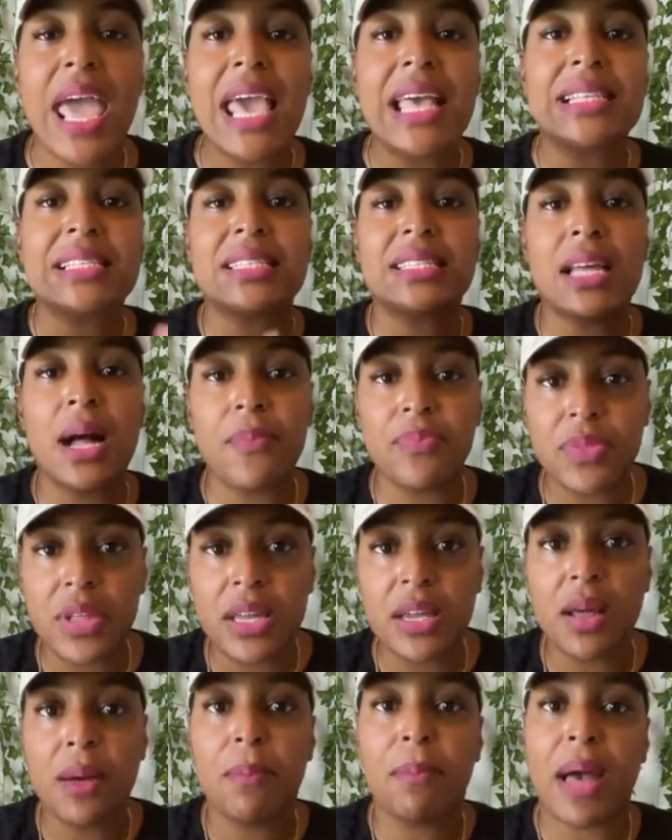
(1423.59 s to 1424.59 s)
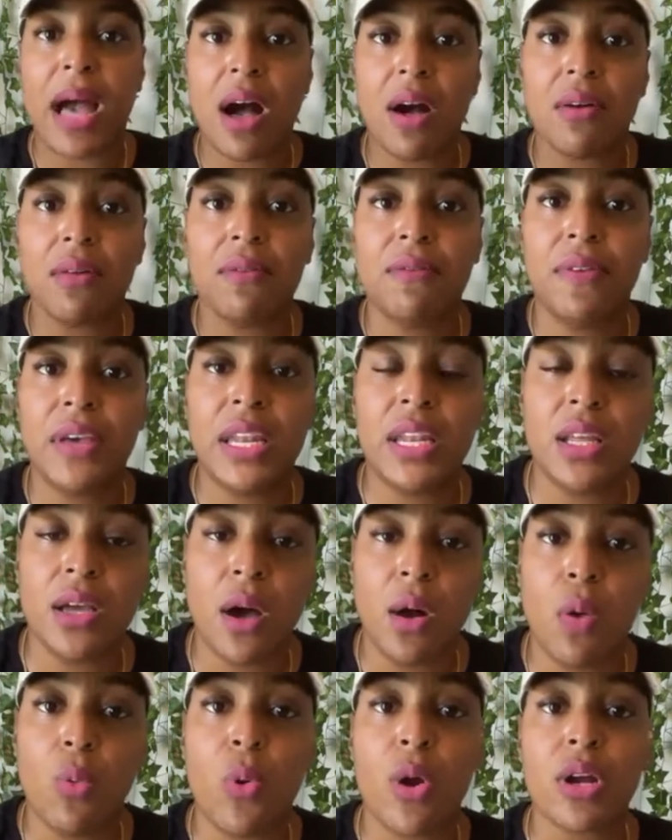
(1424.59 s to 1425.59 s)
It's something about
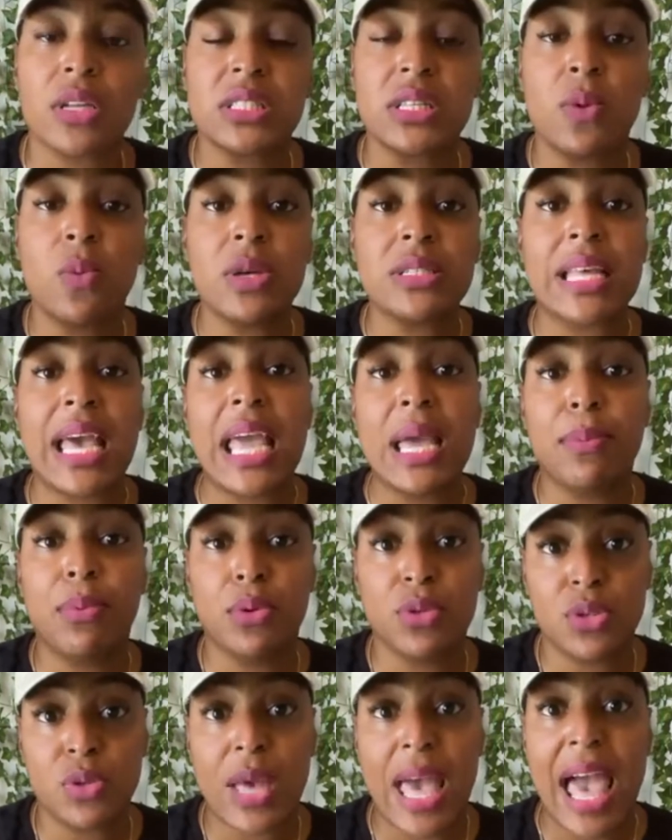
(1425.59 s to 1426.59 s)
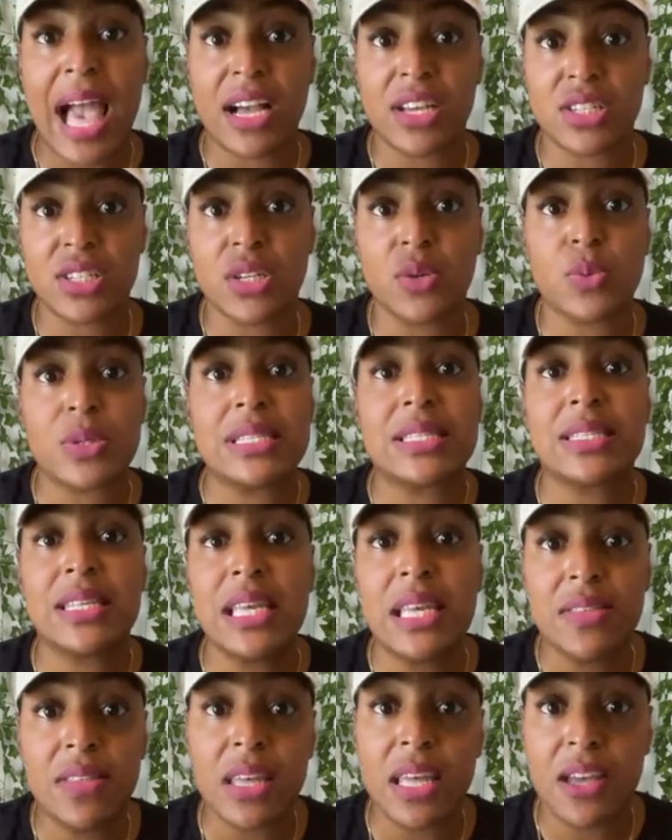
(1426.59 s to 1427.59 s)
video where someone's able to actually
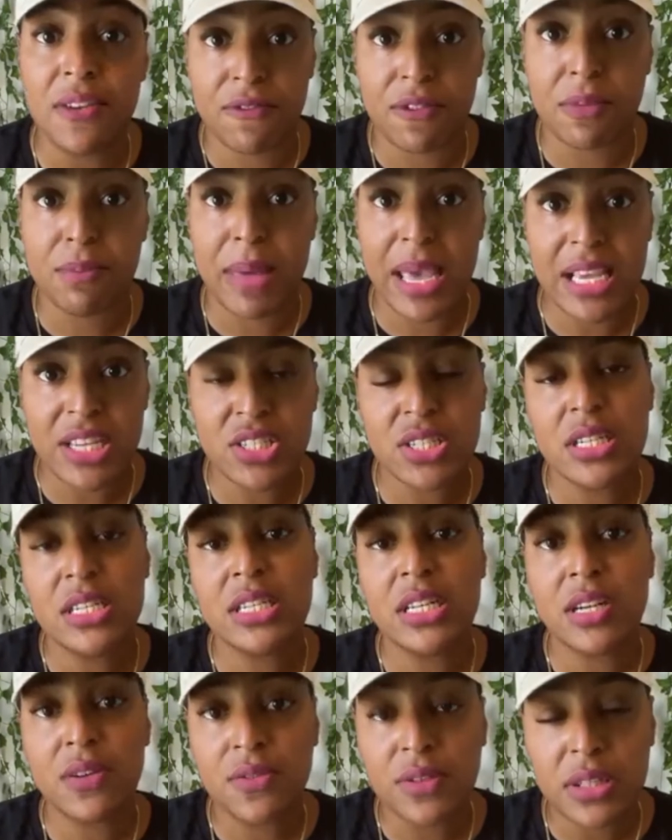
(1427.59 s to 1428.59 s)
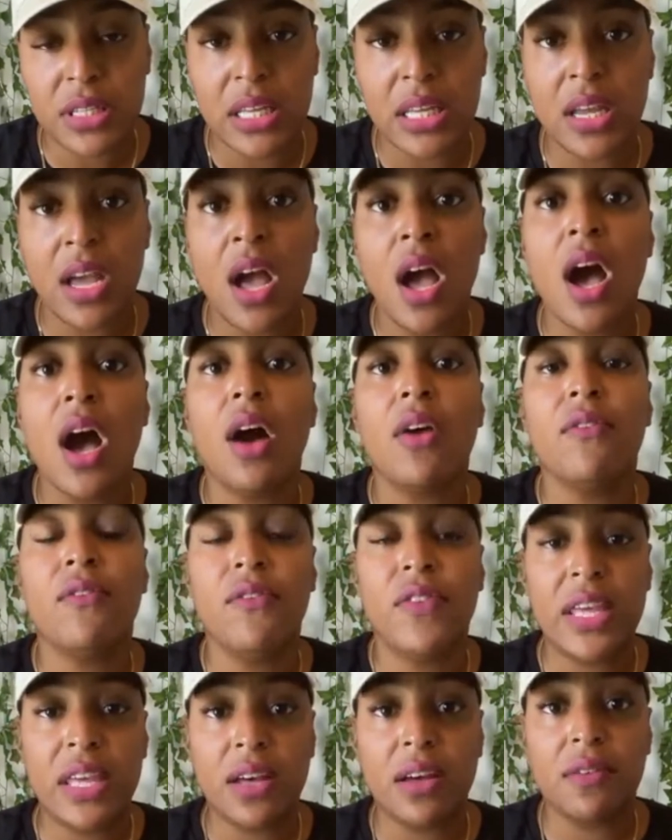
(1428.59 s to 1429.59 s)
receive the information differently
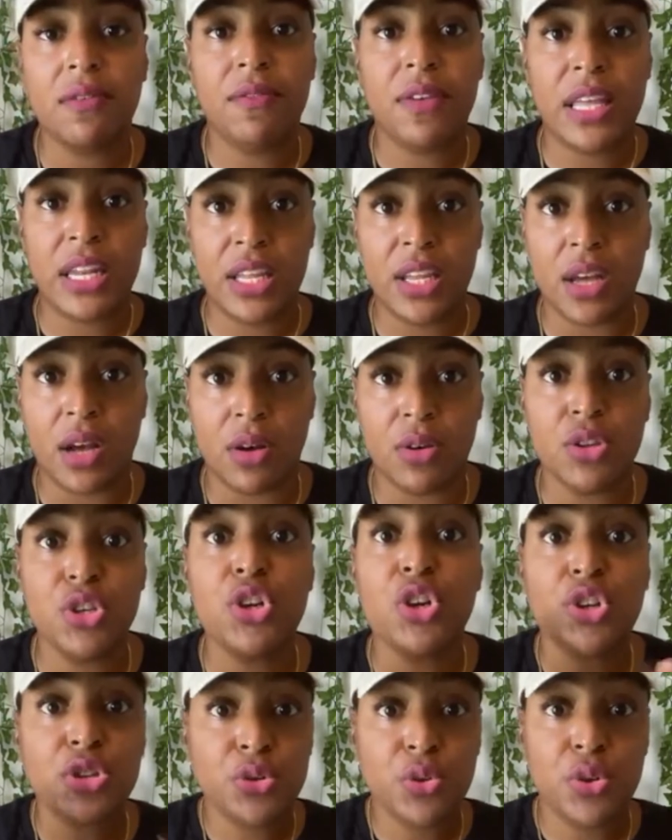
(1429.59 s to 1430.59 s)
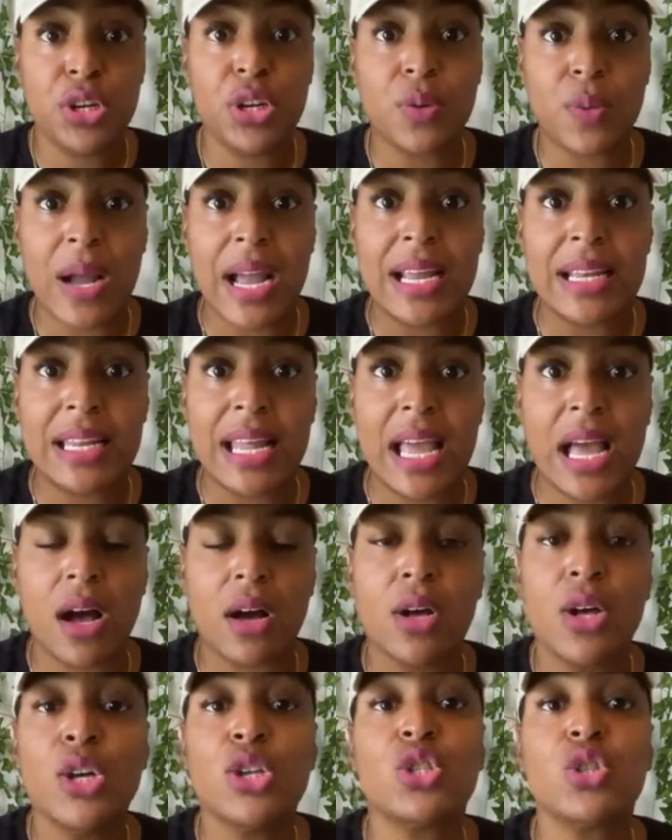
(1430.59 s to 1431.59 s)
via video. You're doing it right
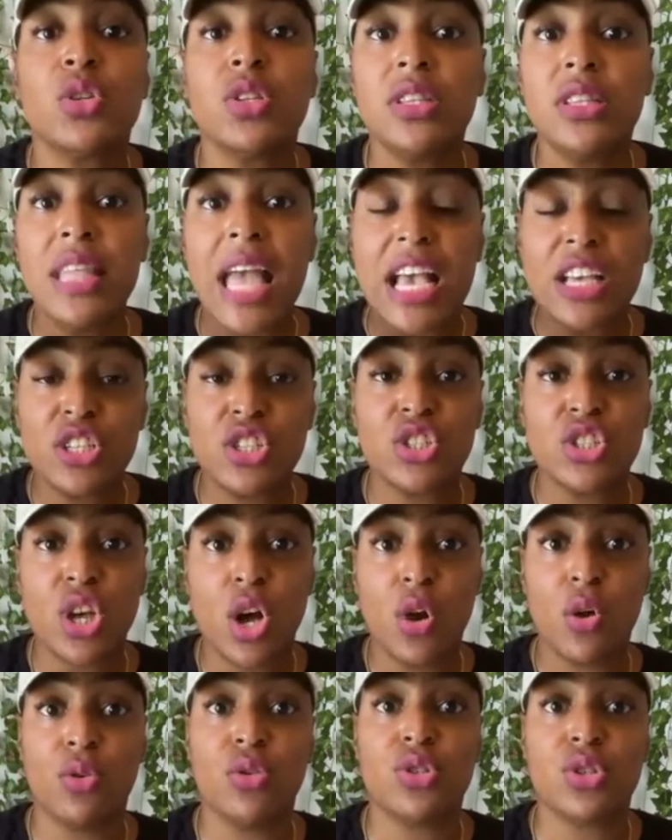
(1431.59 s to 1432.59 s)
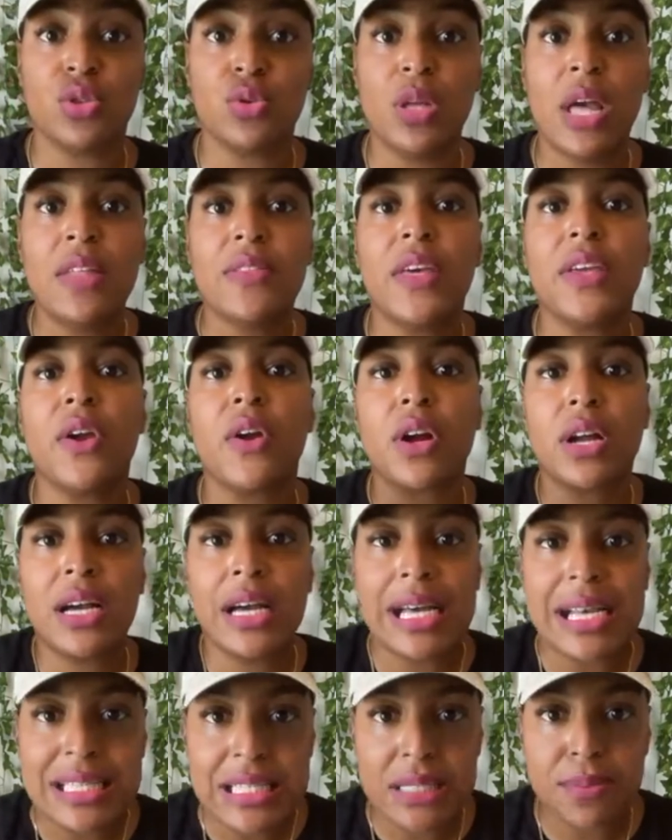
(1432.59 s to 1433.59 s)
now. So that shows you that your
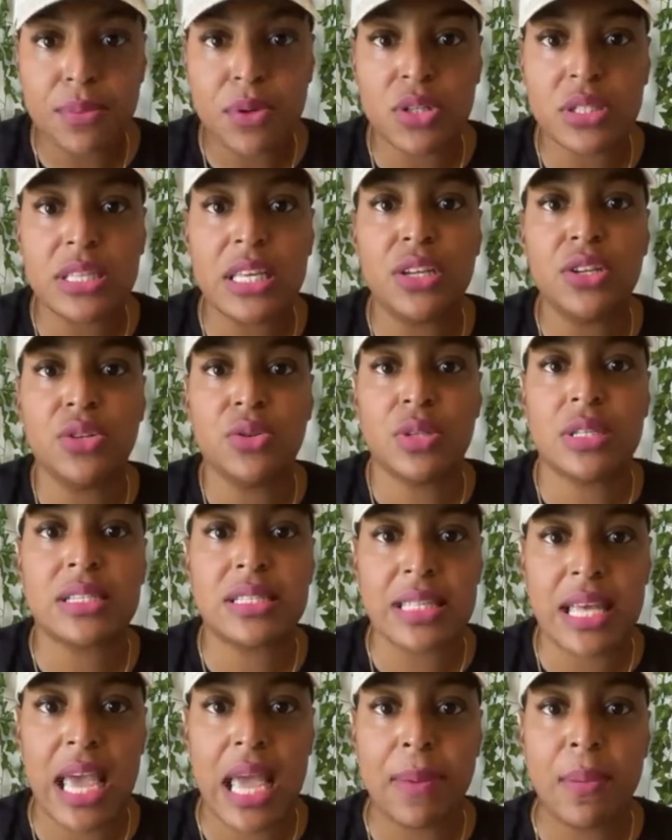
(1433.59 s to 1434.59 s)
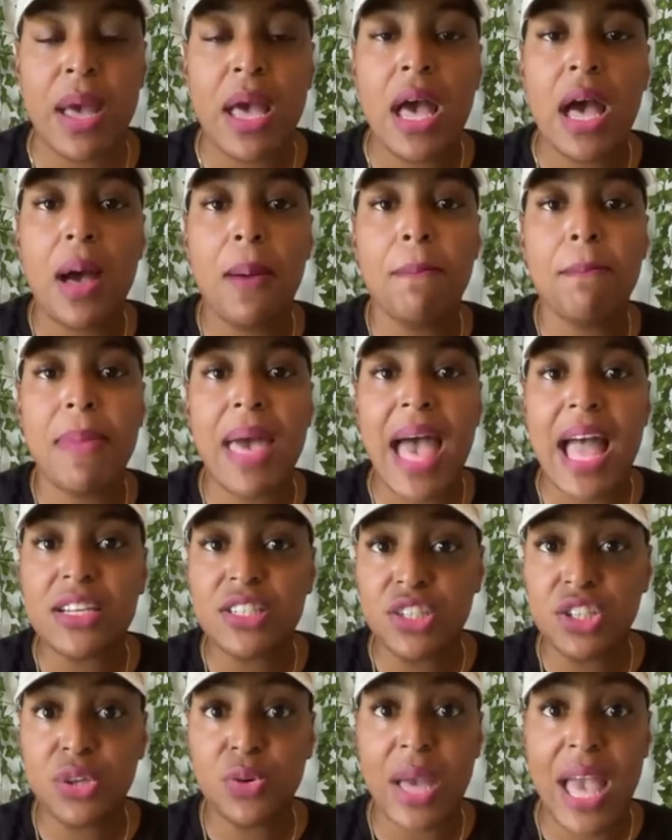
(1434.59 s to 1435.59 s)
customers can do the same.
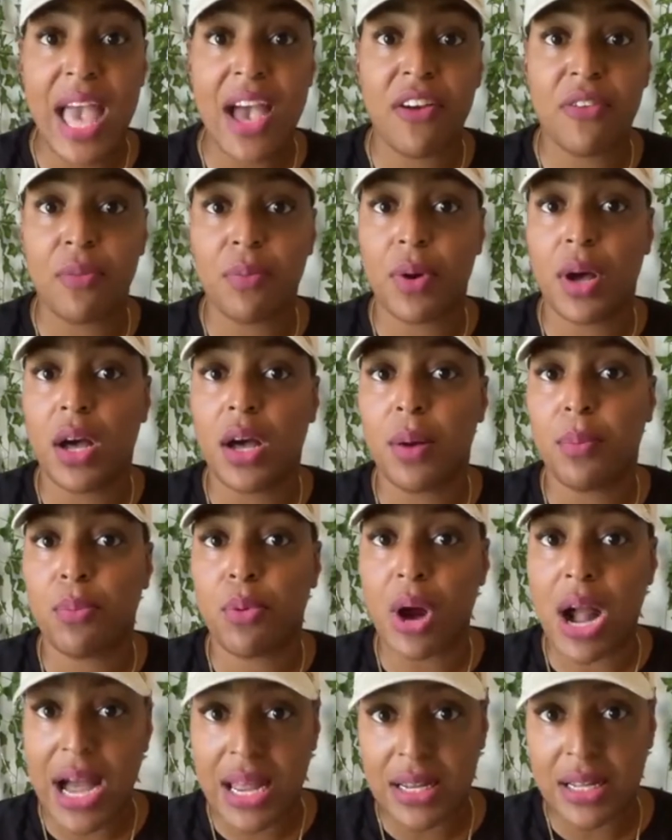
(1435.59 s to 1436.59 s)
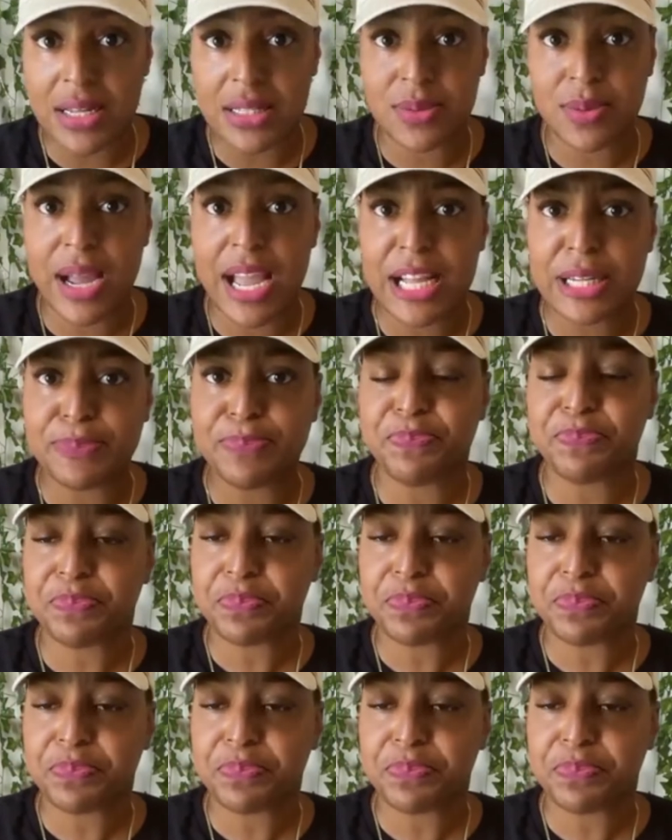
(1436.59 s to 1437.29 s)
Imagine you have products, right?